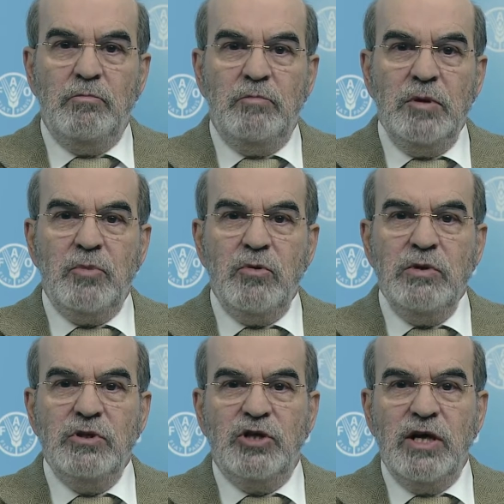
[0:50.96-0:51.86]
People
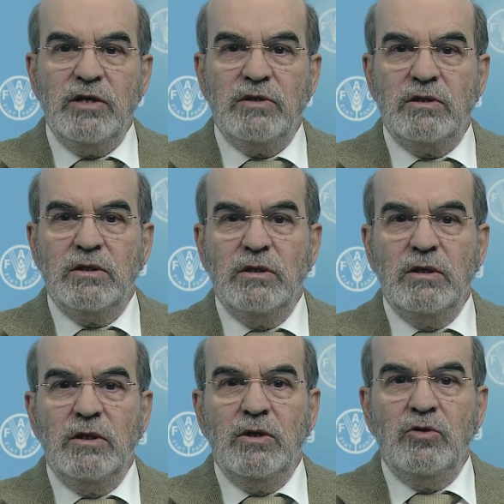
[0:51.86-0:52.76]
ingest
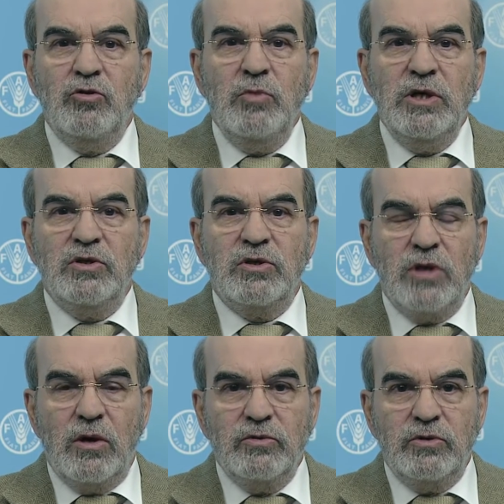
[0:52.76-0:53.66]
too much
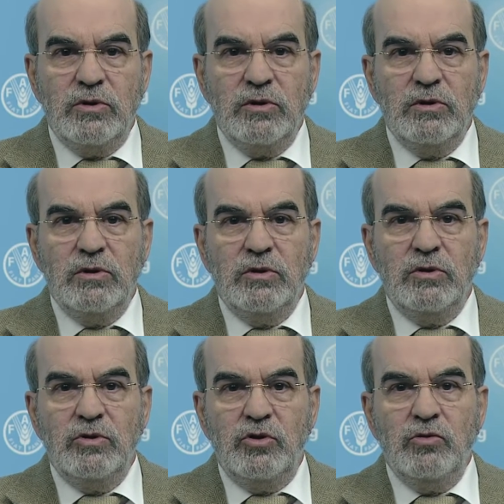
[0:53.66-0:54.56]
salt,
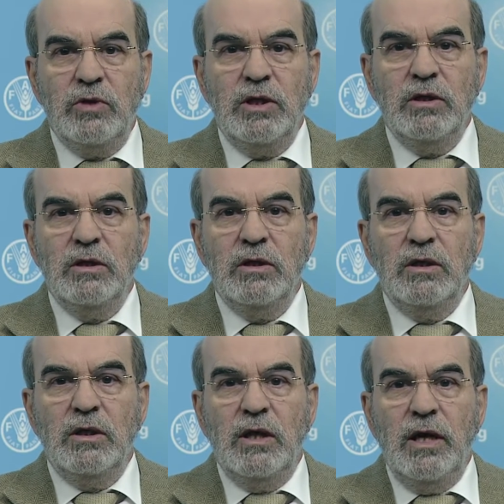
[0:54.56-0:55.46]
sugar,
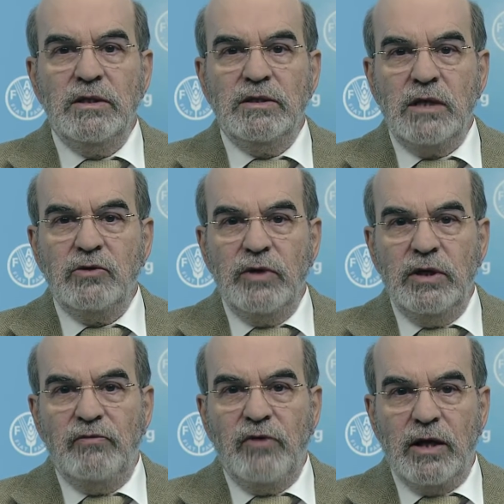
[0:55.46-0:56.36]
and
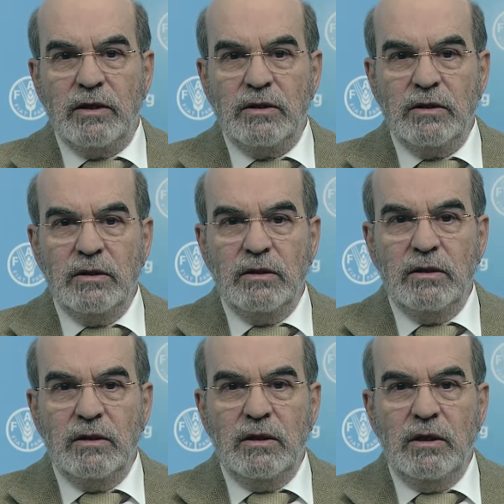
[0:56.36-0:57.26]
saturated fat,
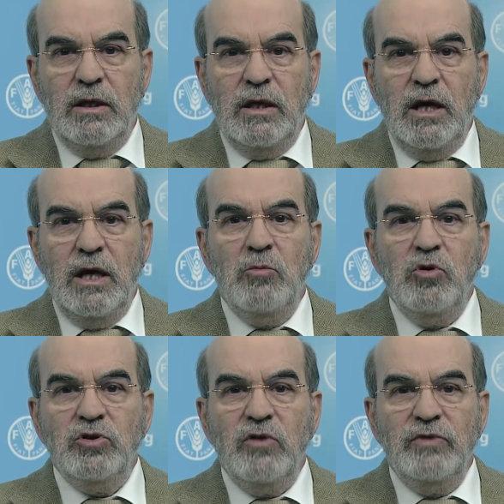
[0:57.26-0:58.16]
and
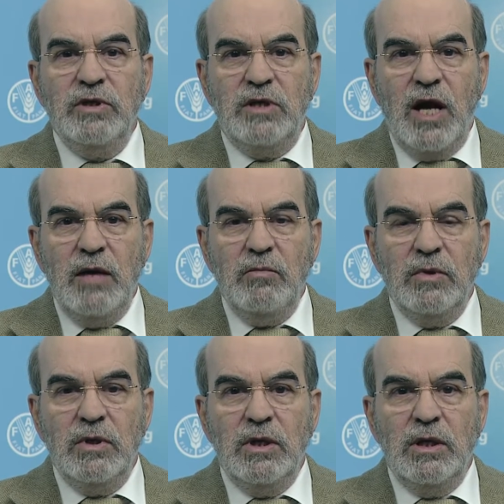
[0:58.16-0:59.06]
most of the time
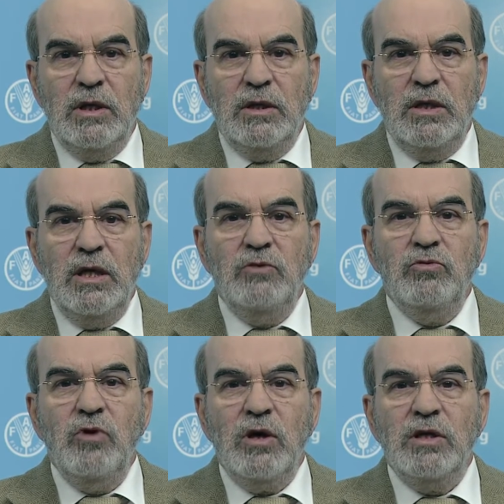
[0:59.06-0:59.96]
they
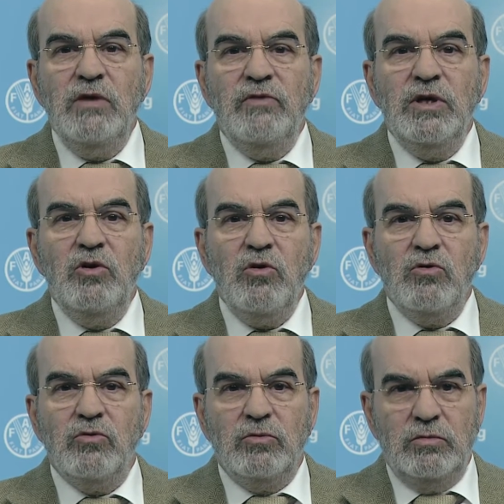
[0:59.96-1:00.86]
do not even
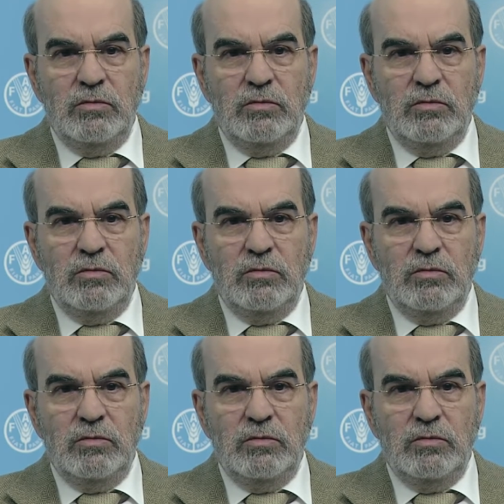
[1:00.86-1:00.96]
know